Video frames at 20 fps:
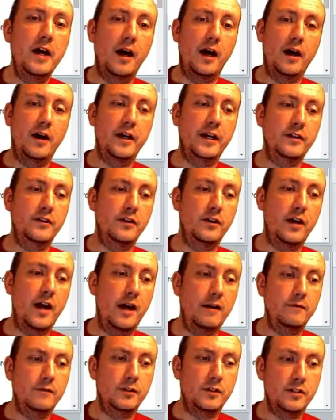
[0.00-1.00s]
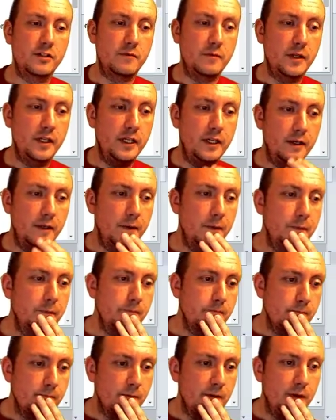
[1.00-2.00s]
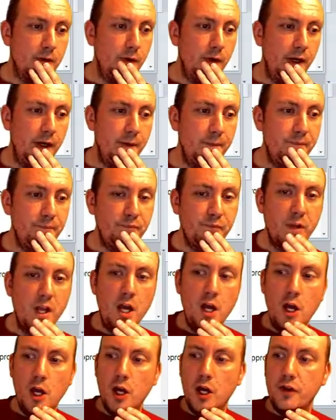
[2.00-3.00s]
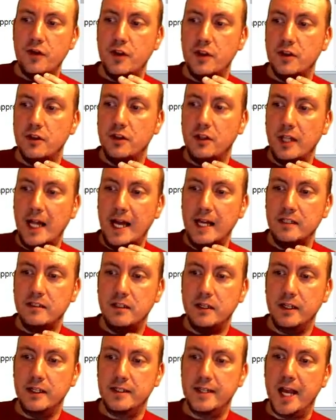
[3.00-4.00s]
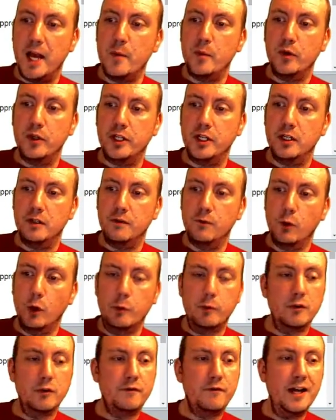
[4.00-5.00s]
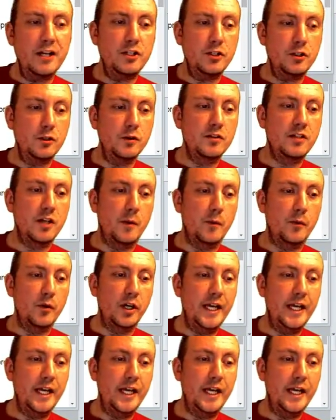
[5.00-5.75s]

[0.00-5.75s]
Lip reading: in their advertisement here. Okay. The last example here for a professional summary, and